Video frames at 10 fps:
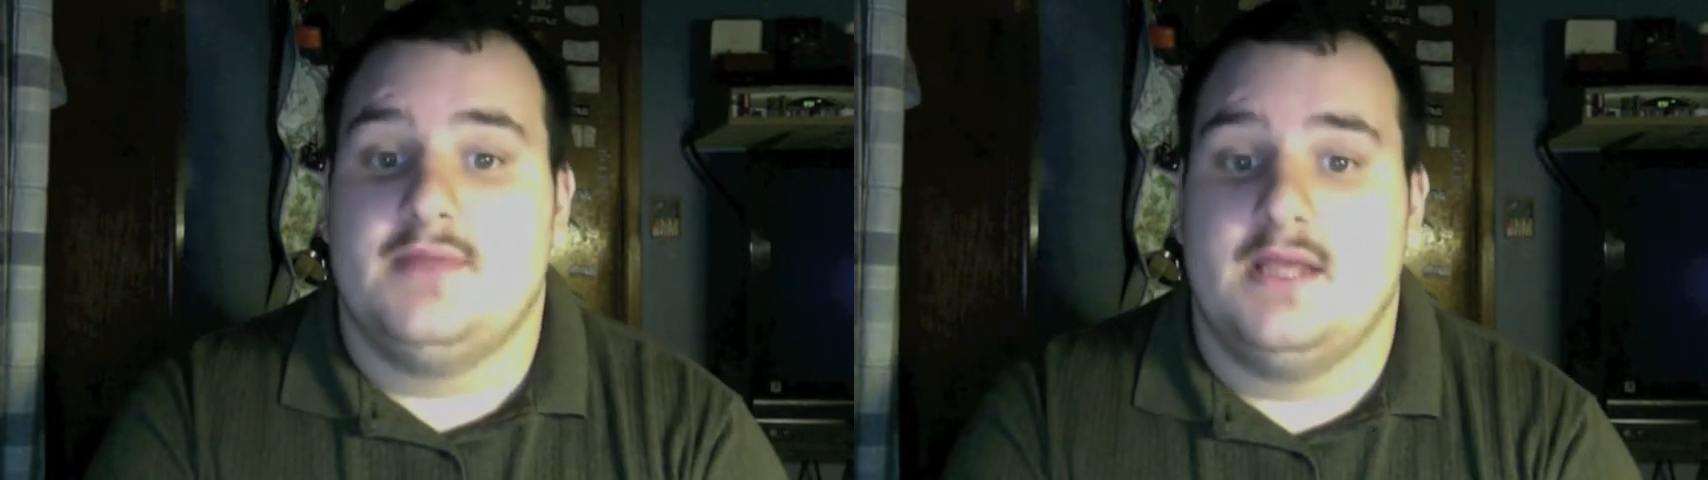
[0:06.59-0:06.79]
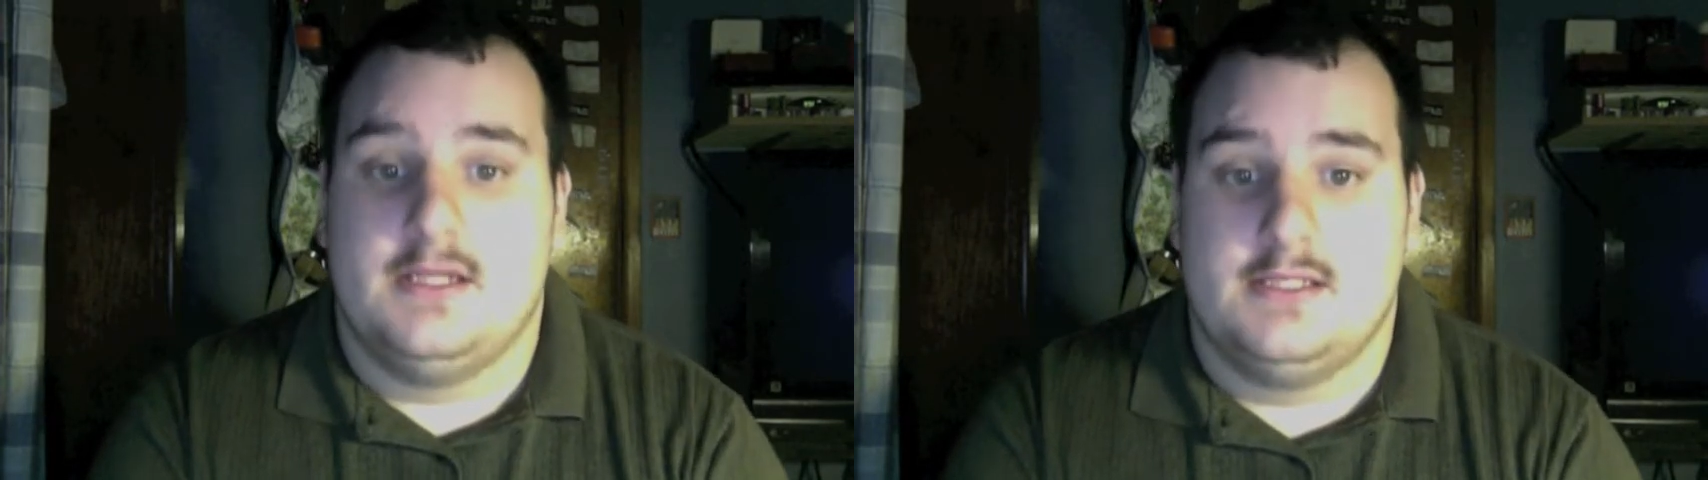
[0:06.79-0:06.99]

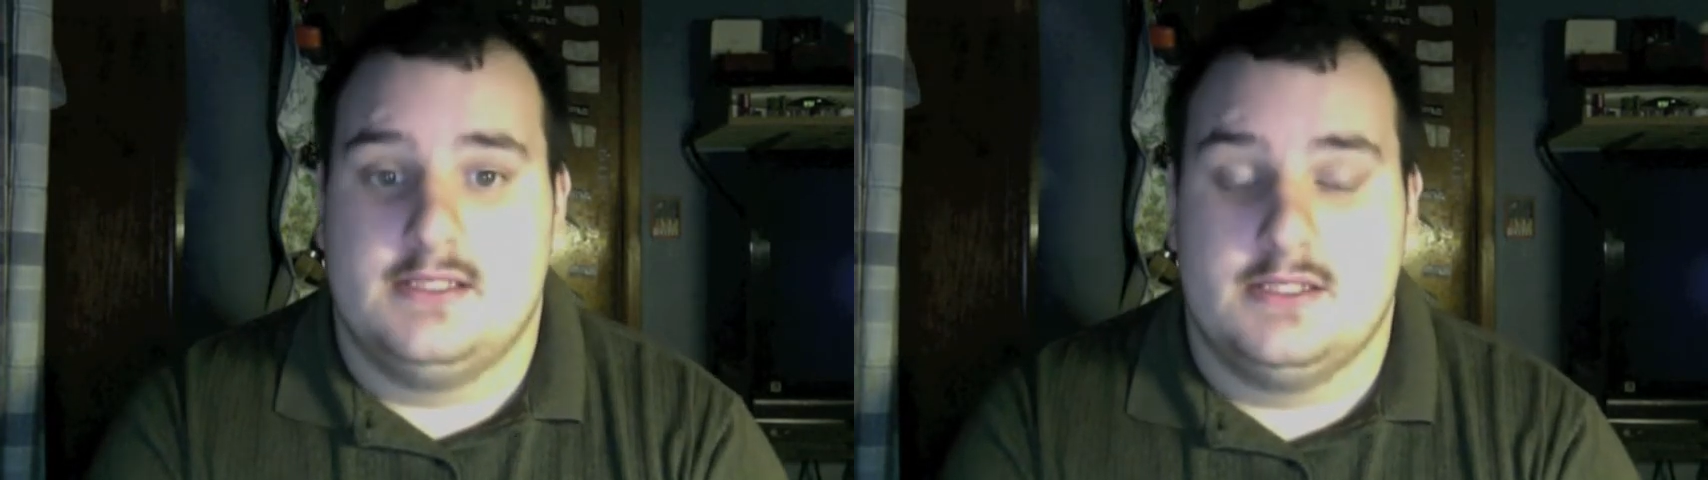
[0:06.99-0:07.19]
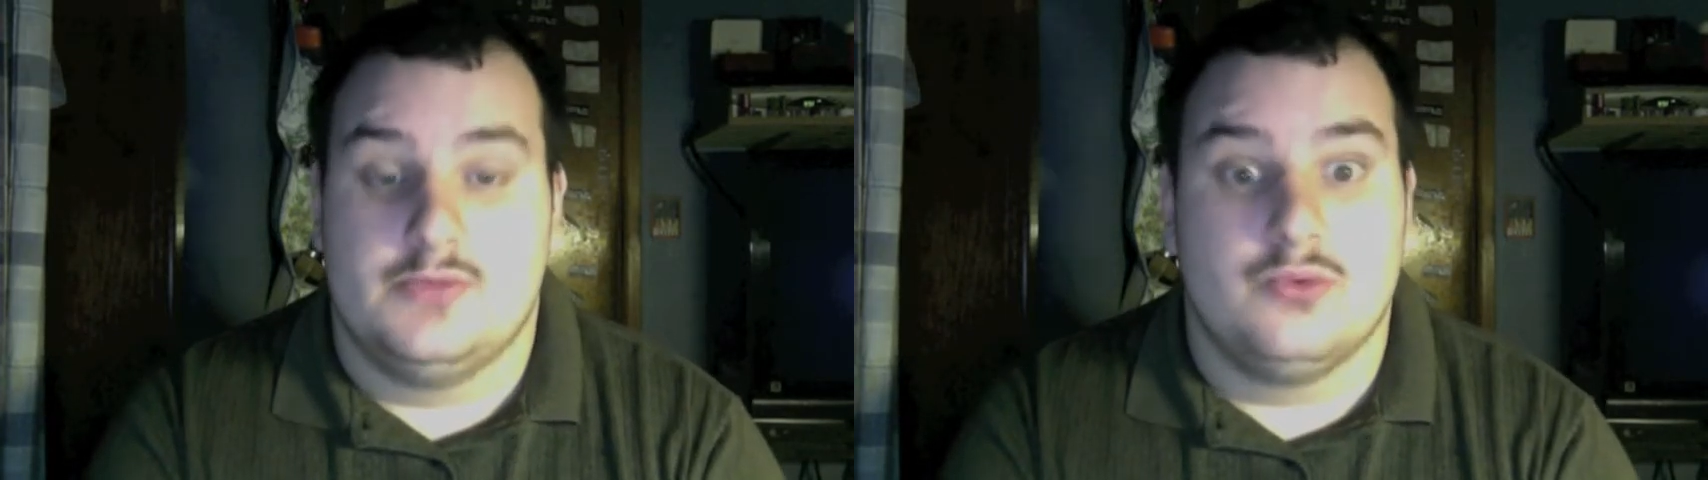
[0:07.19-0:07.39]
else
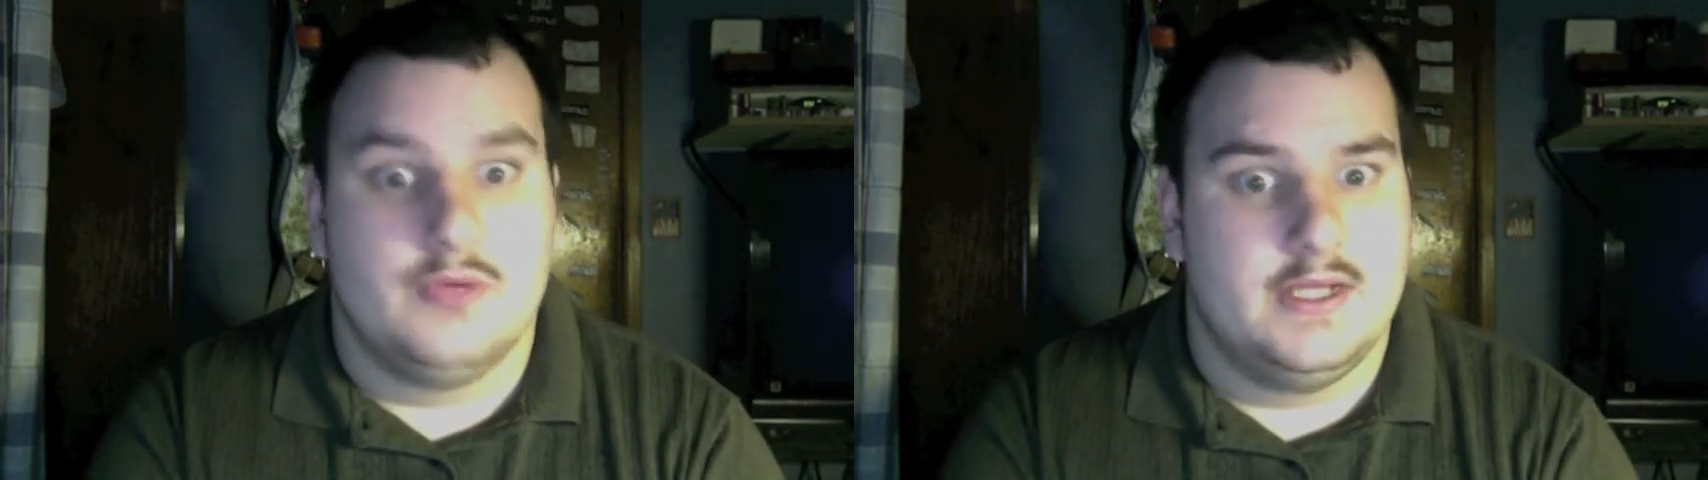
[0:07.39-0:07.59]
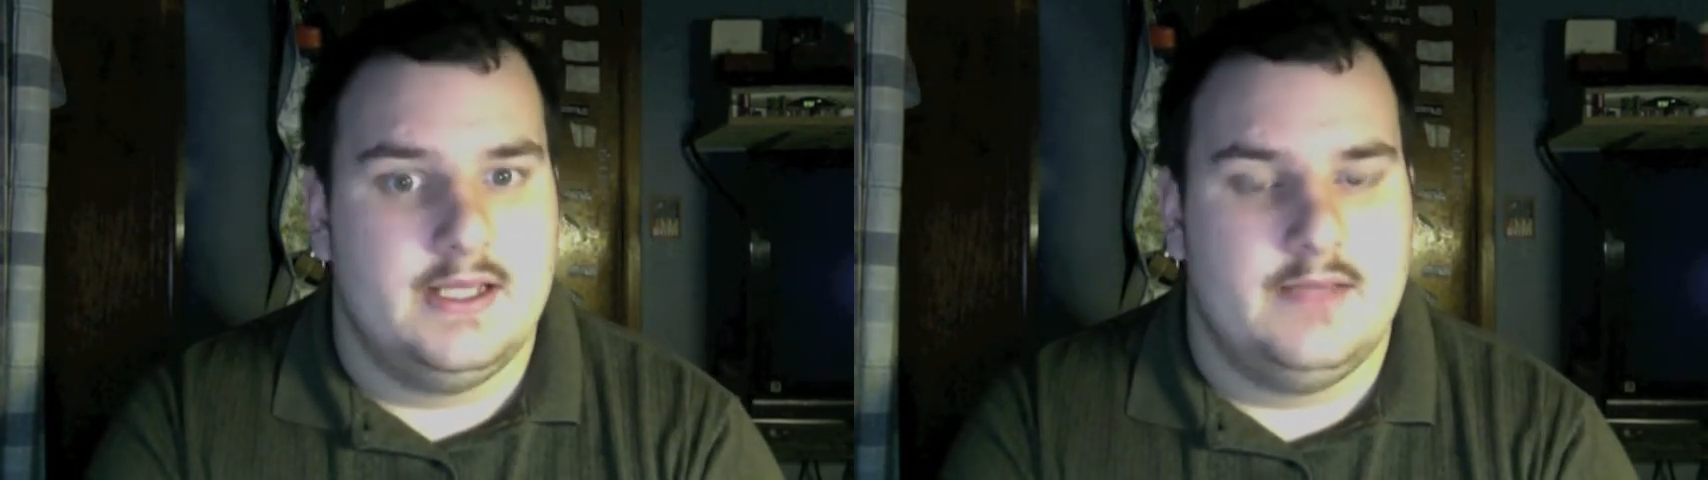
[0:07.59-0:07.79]
that's
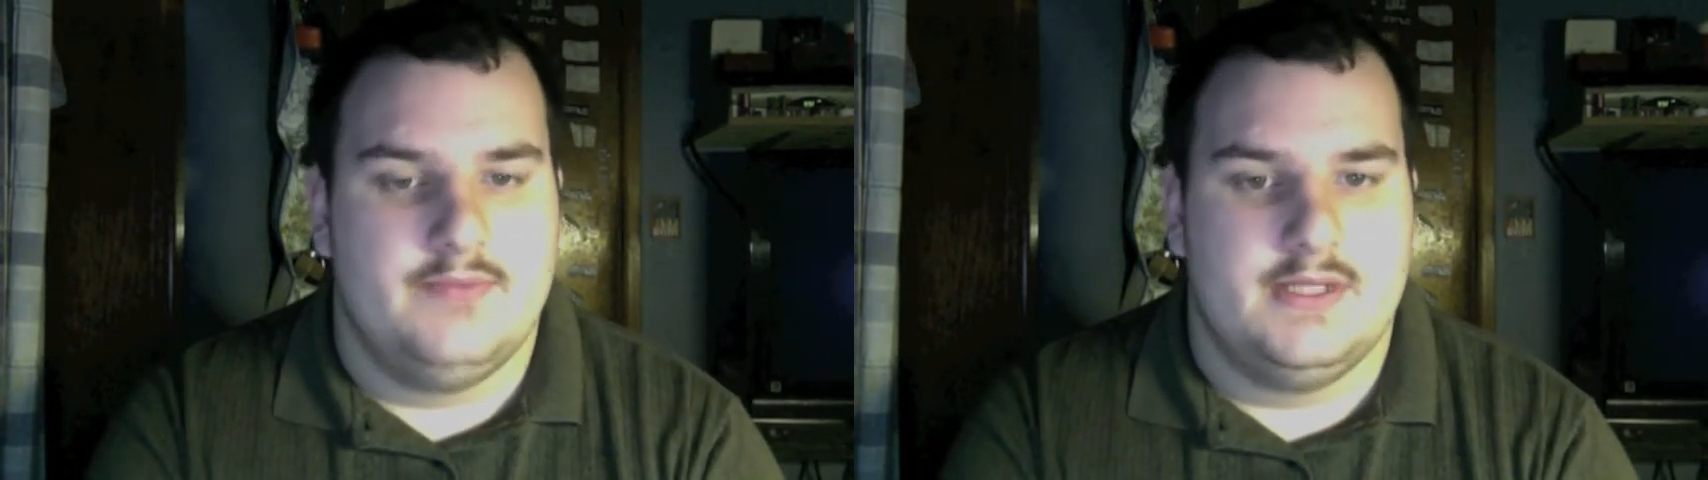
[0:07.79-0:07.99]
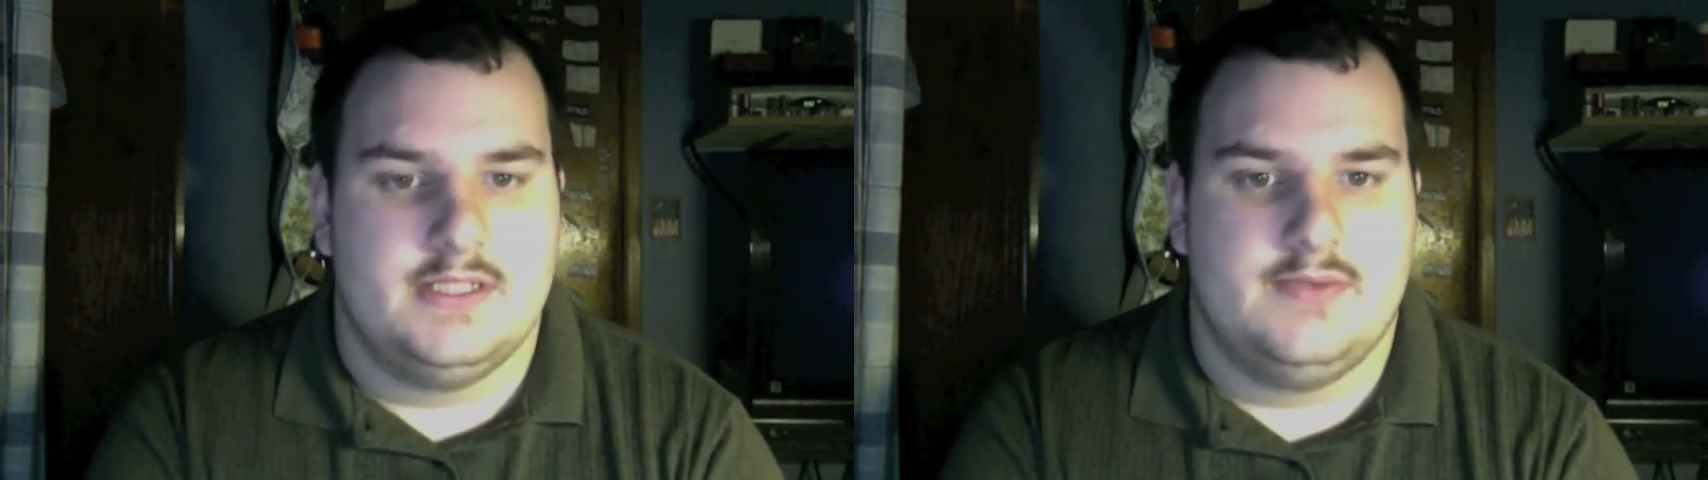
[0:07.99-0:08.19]
really
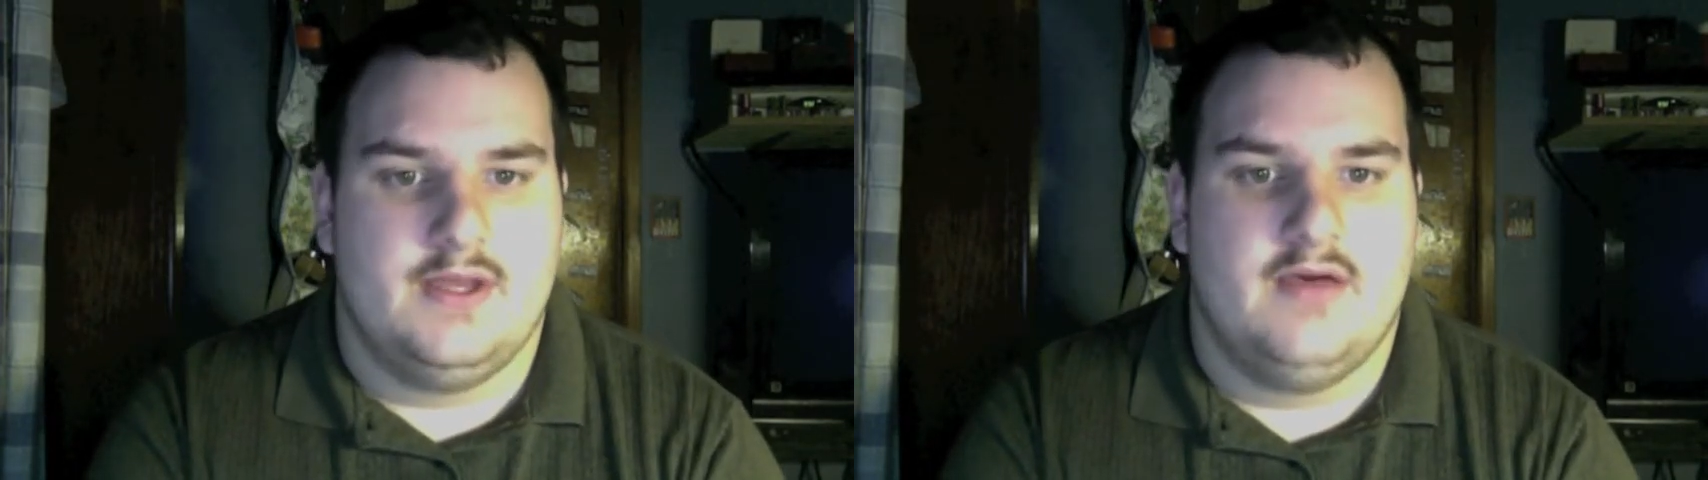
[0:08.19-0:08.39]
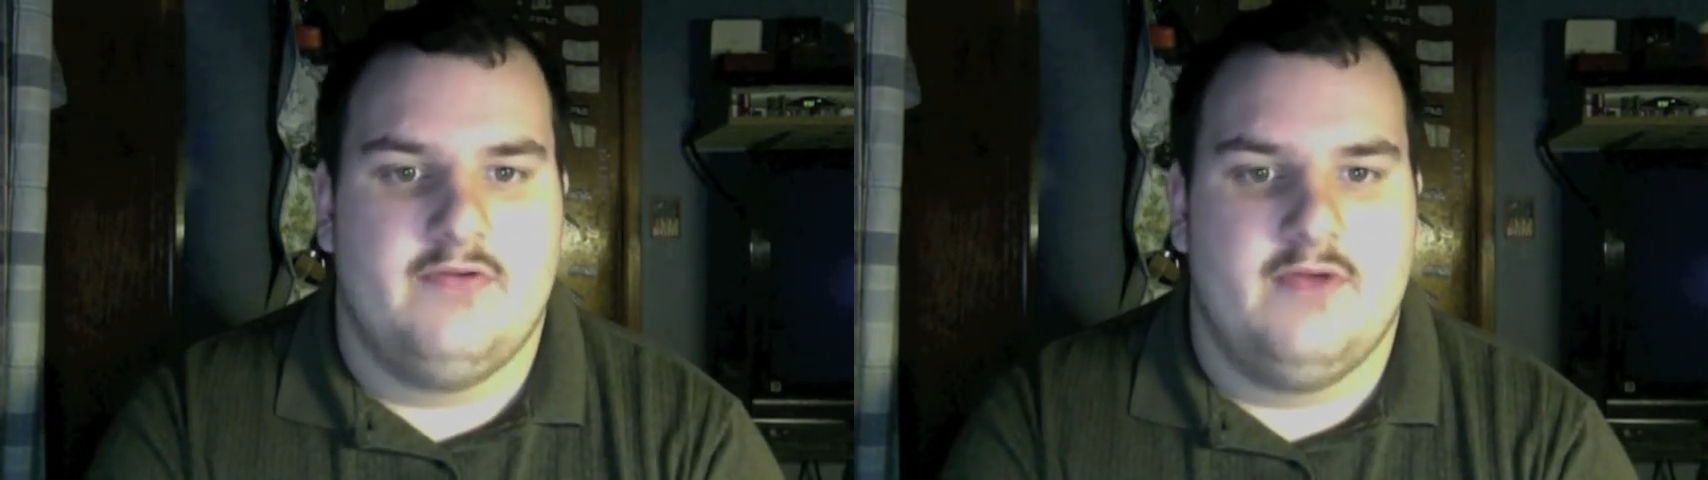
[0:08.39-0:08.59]
pissed me off,